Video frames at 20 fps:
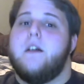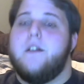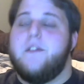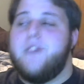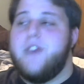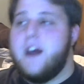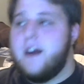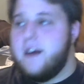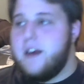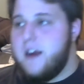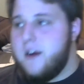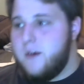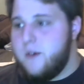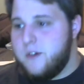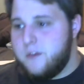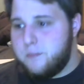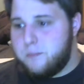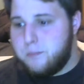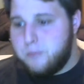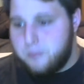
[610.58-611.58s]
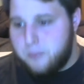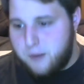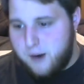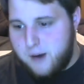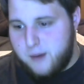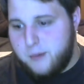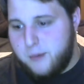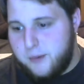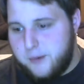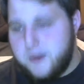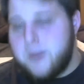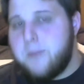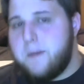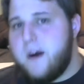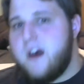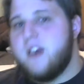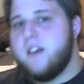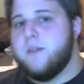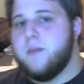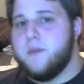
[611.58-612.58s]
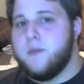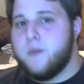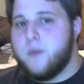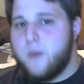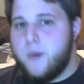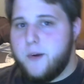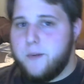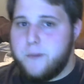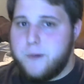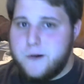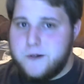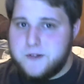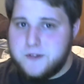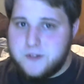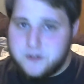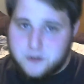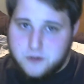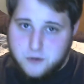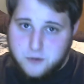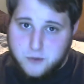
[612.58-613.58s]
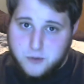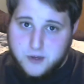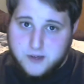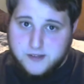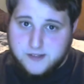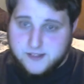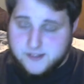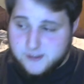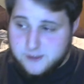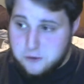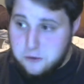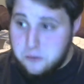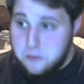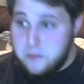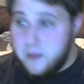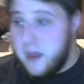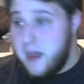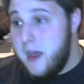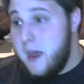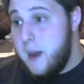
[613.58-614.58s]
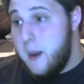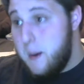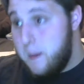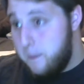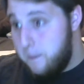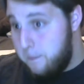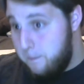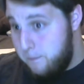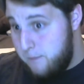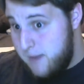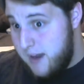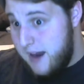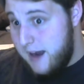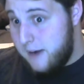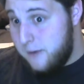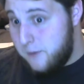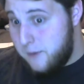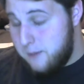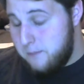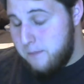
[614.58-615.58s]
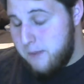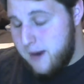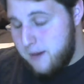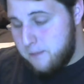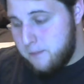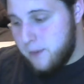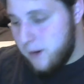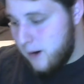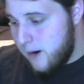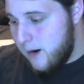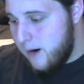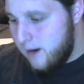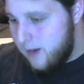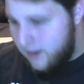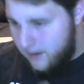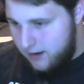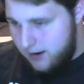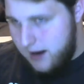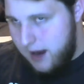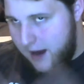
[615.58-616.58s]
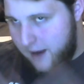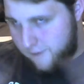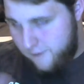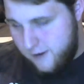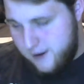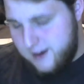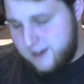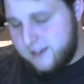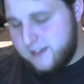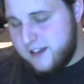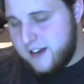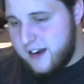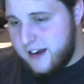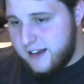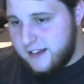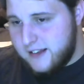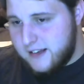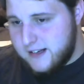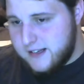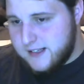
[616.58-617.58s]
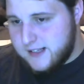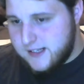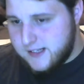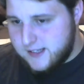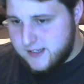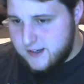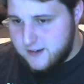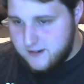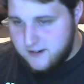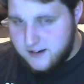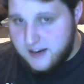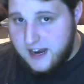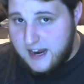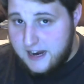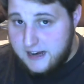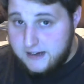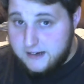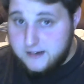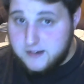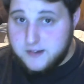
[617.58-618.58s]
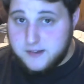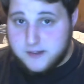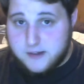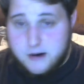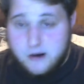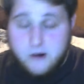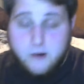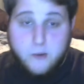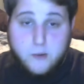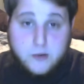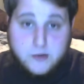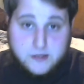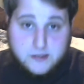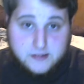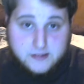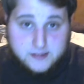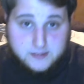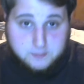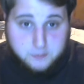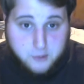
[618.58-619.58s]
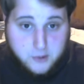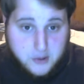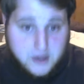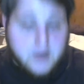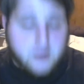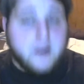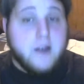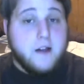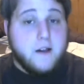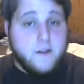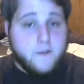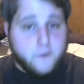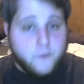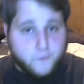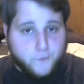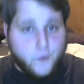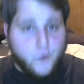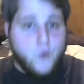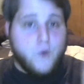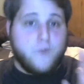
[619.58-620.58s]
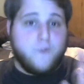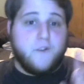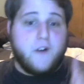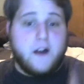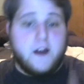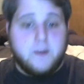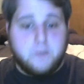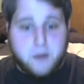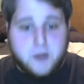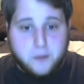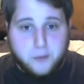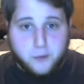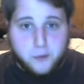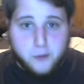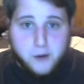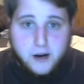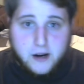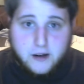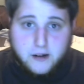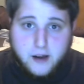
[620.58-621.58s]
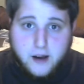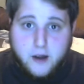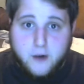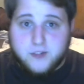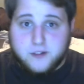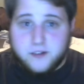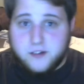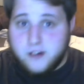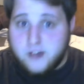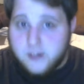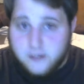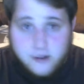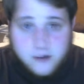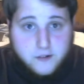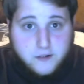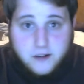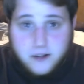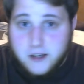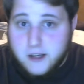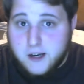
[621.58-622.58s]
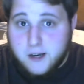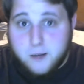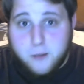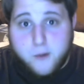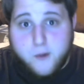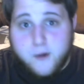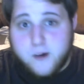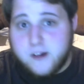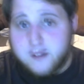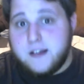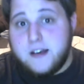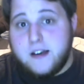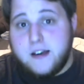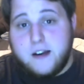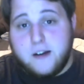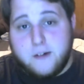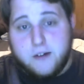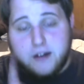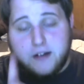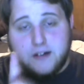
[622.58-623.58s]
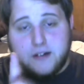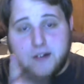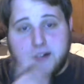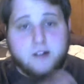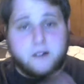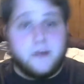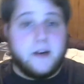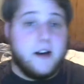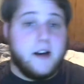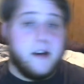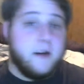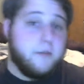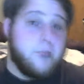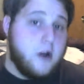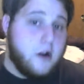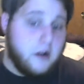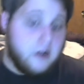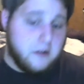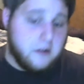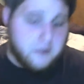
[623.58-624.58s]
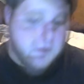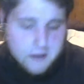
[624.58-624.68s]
that it was probably impossible for one person to consume and remember everything that is considered canon in Star Wars at this point. 4 or 5 people right now are sitting there at the keyboards getting ready to tell me I'm wrong.